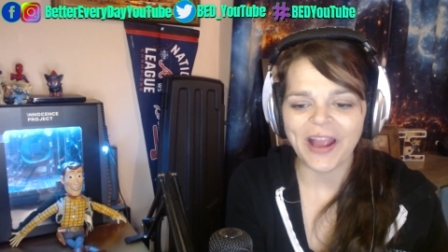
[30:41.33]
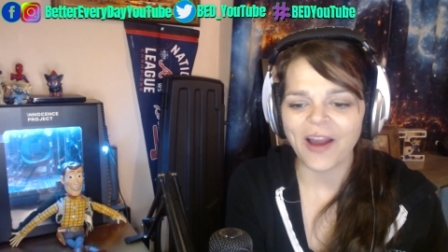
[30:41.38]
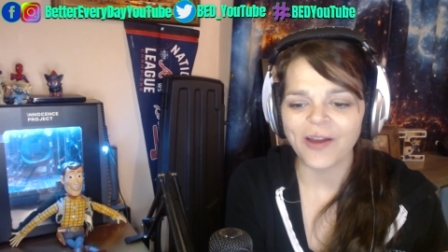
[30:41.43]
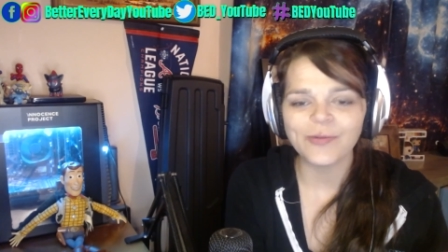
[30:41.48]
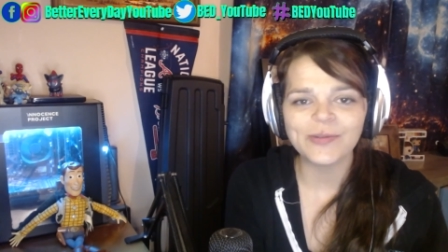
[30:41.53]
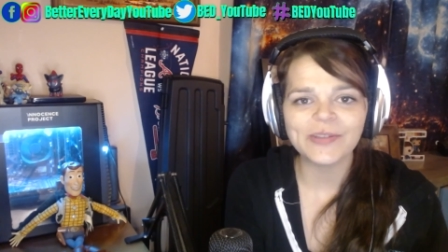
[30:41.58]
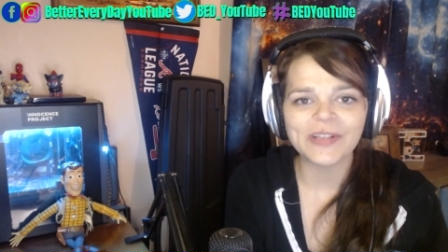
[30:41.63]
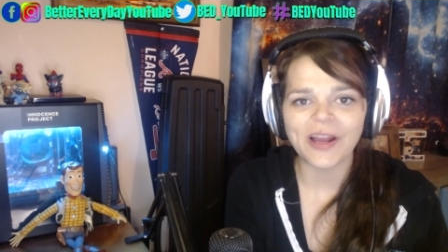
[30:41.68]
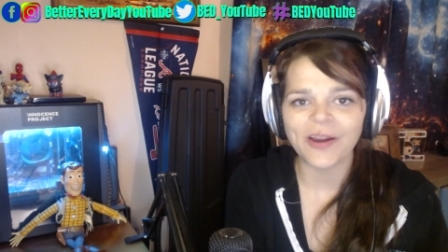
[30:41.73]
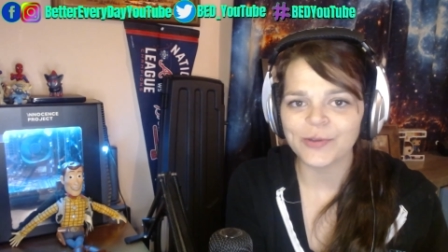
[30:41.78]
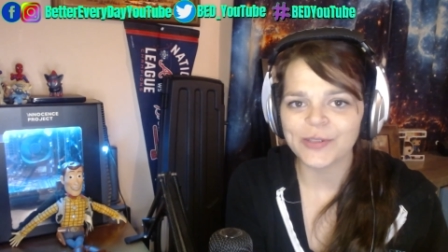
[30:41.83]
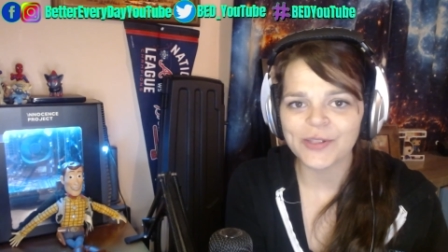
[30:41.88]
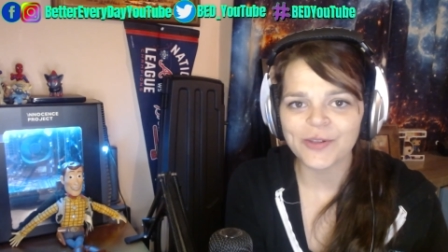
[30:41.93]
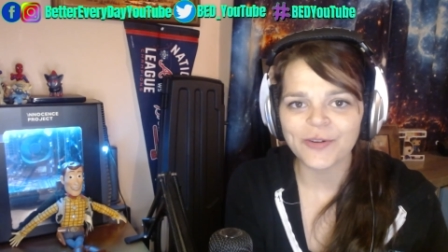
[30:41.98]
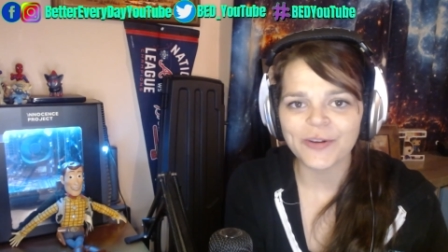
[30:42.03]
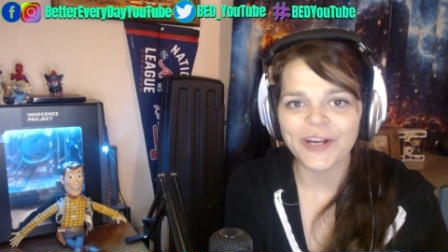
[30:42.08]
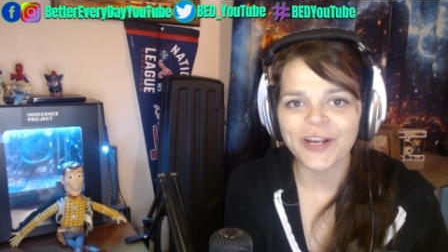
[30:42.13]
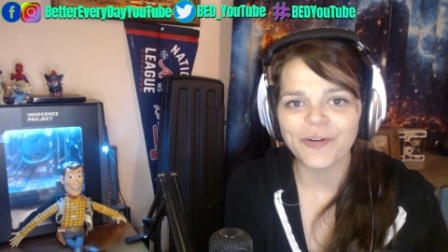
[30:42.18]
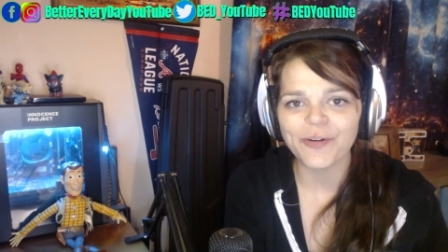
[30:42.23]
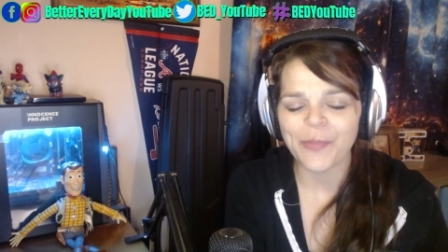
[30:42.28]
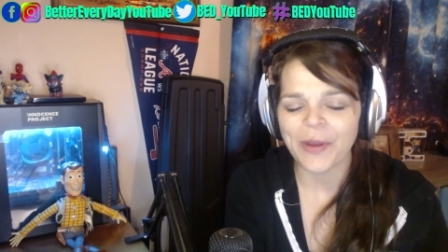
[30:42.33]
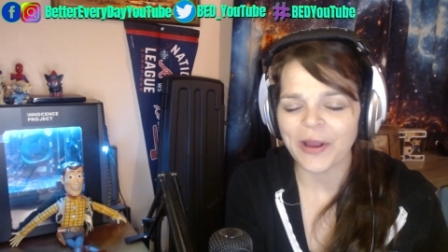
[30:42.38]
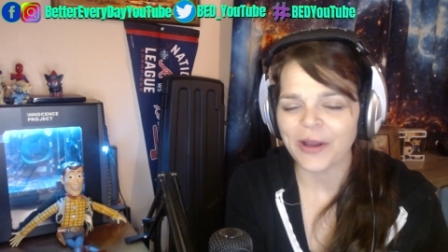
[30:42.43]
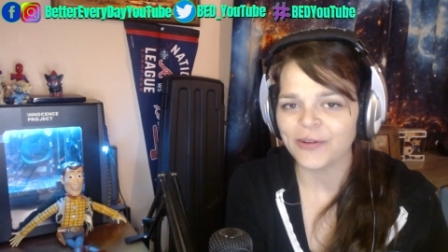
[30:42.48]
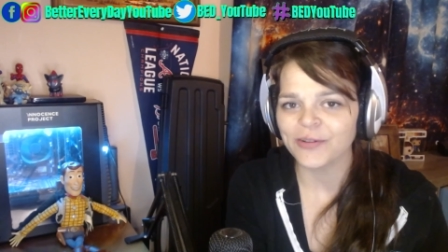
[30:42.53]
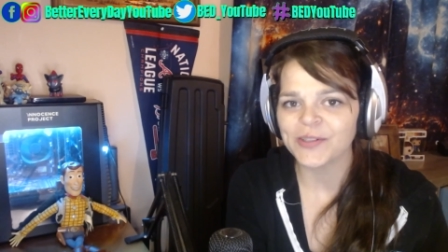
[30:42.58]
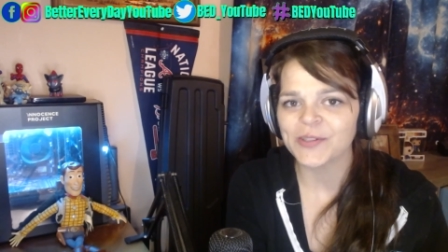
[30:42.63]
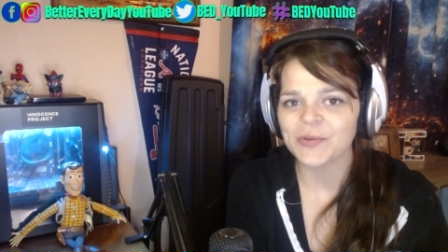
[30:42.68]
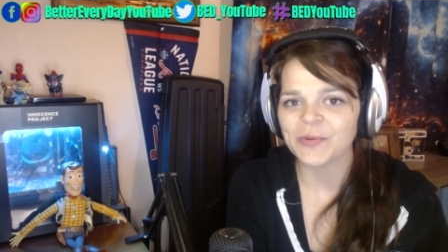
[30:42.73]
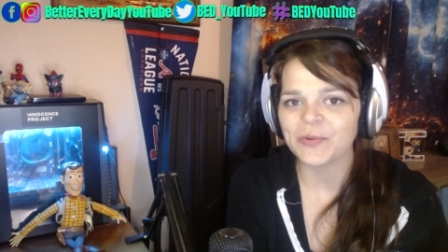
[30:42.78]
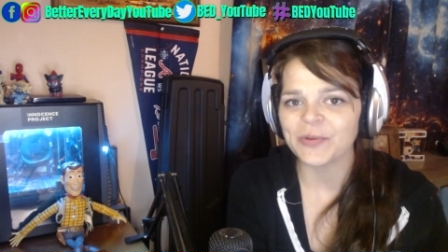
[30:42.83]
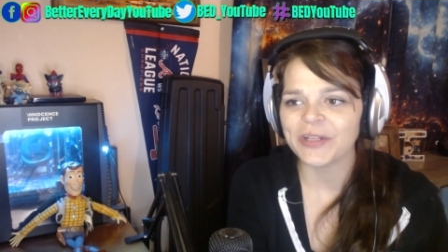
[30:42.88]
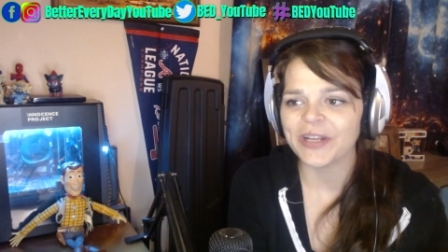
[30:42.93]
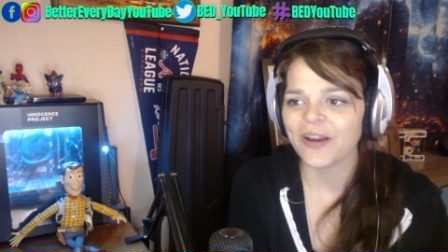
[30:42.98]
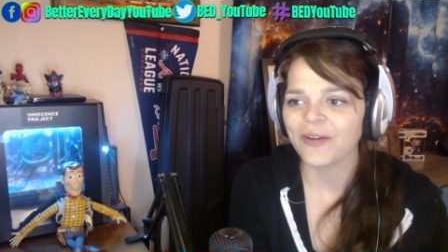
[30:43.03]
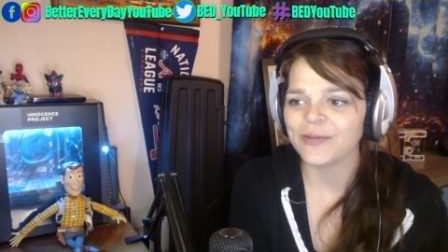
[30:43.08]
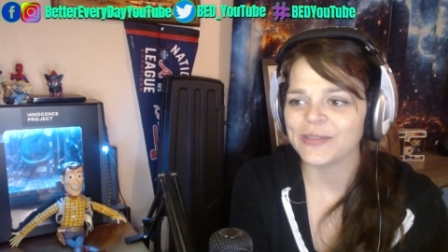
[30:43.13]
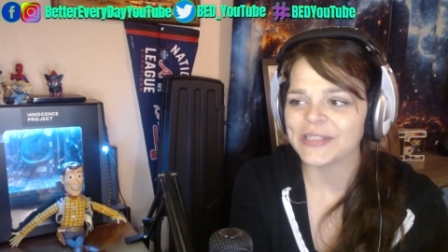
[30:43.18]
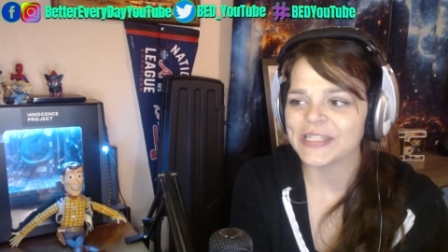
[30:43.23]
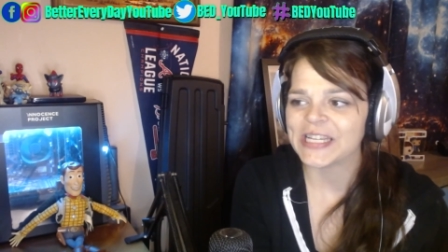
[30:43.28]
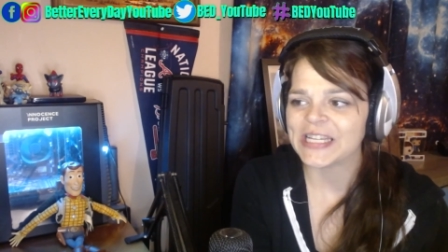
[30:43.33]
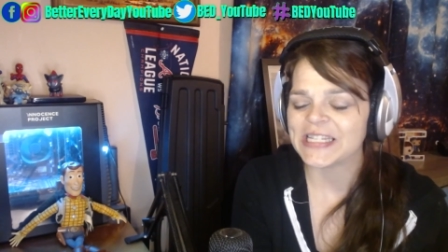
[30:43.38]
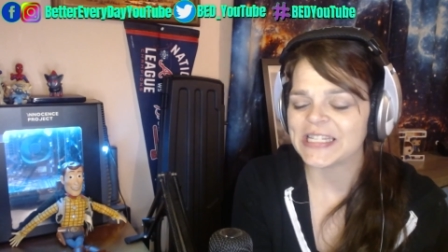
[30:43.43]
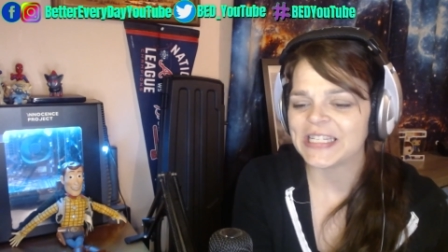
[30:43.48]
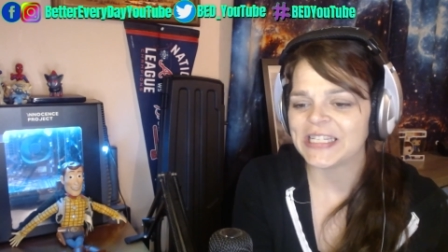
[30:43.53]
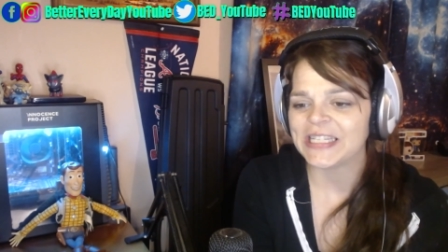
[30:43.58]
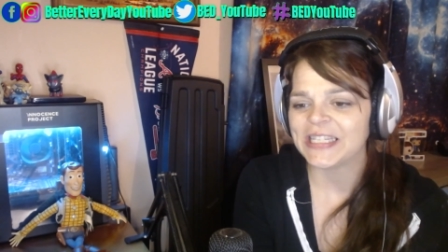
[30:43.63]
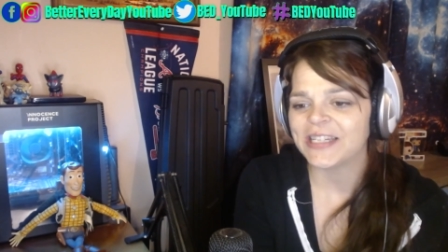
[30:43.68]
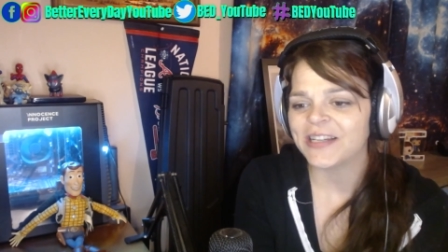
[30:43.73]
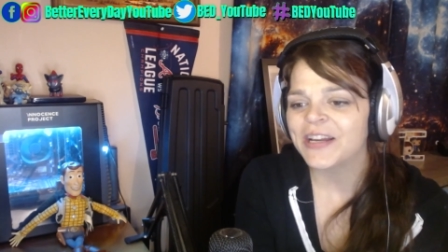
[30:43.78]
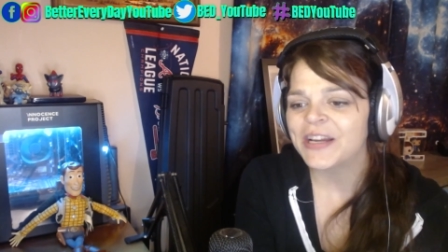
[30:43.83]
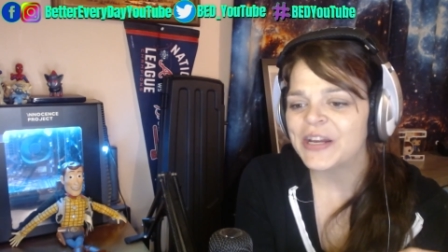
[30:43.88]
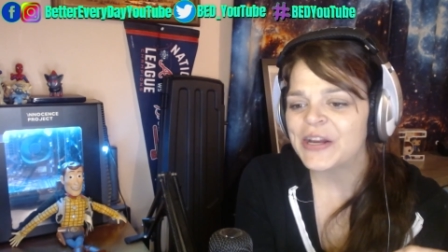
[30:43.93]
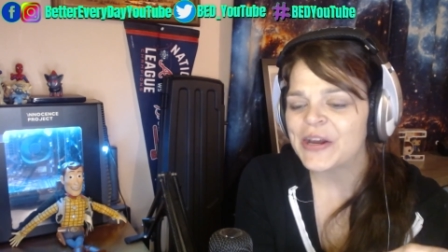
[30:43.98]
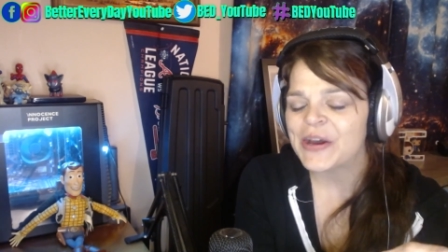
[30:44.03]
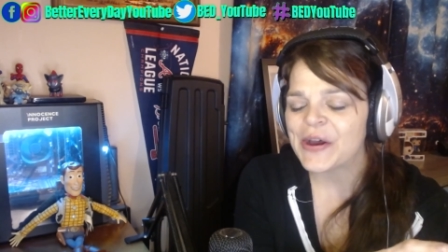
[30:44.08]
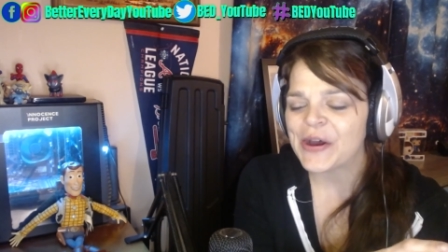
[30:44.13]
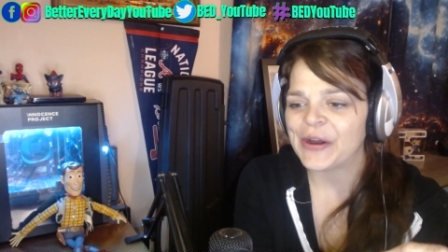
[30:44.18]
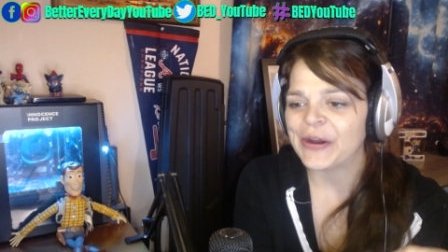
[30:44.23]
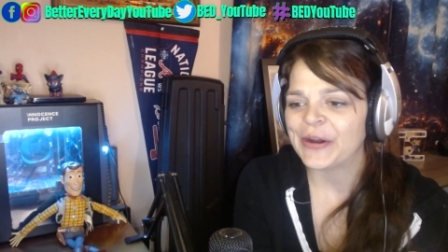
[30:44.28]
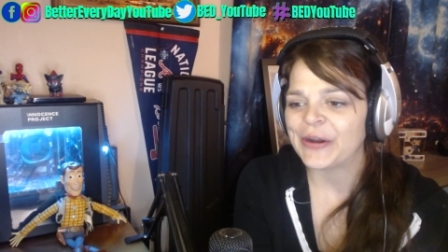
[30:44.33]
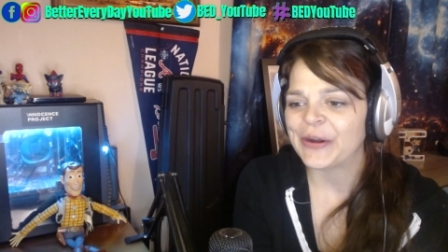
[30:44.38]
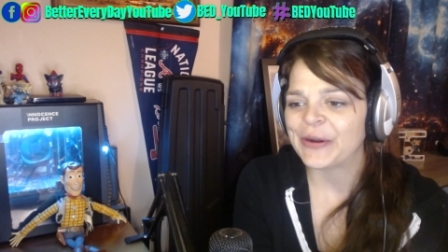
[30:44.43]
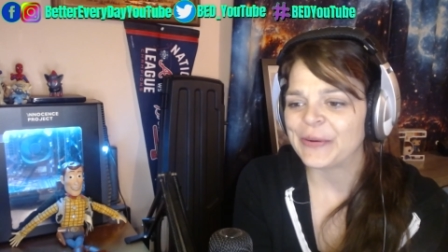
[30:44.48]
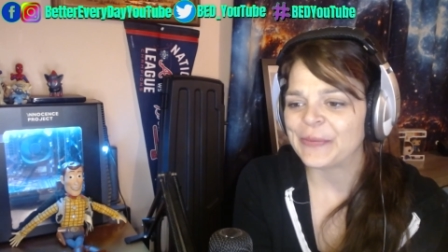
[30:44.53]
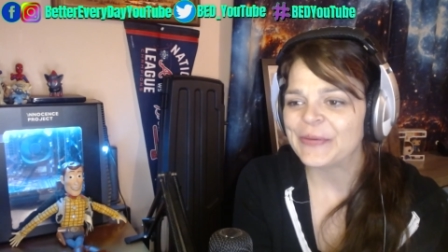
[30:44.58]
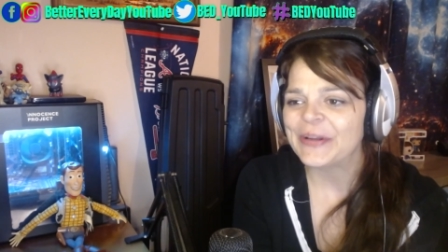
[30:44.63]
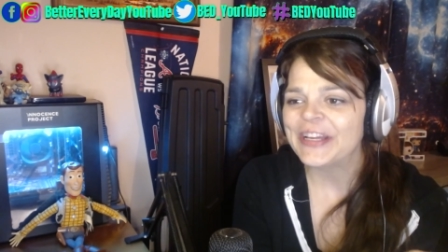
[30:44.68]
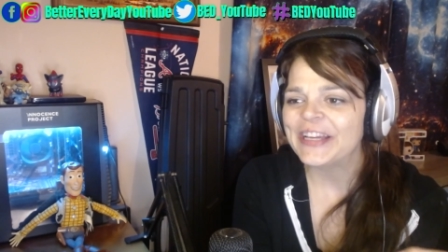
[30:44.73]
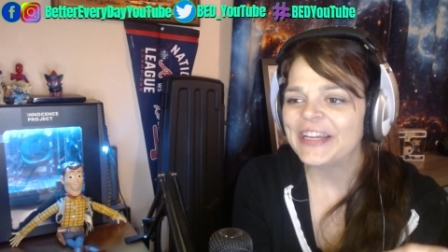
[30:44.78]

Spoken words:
I was 300 pounds when I was 18. I